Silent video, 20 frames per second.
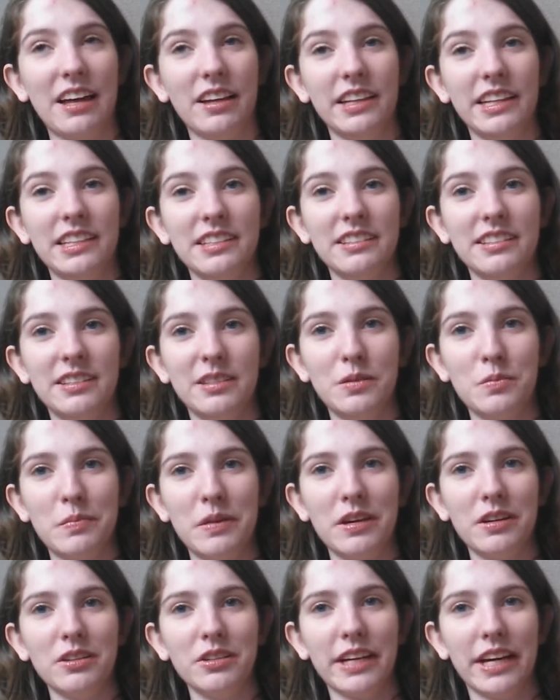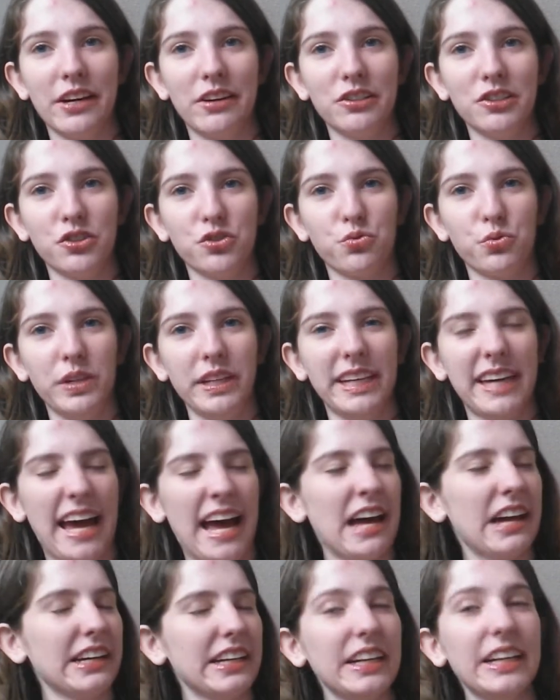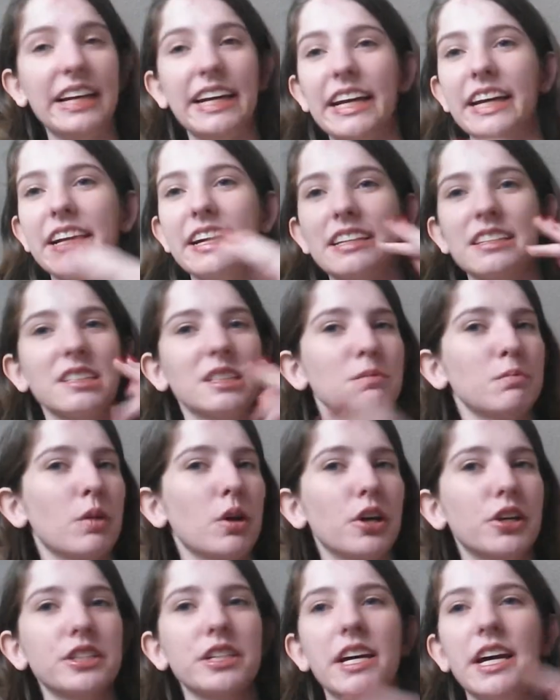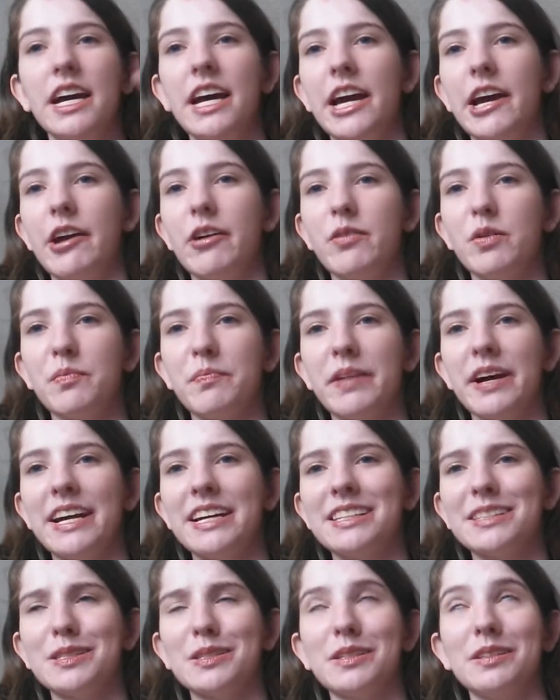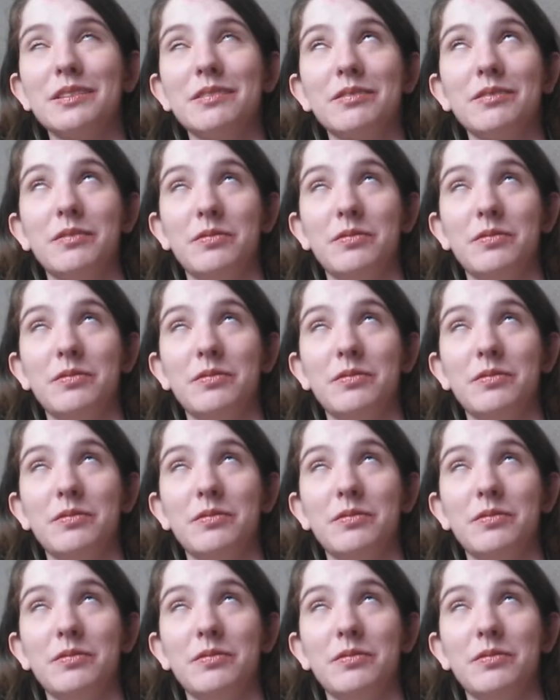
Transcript: the male character is really calculating and smart. It reminds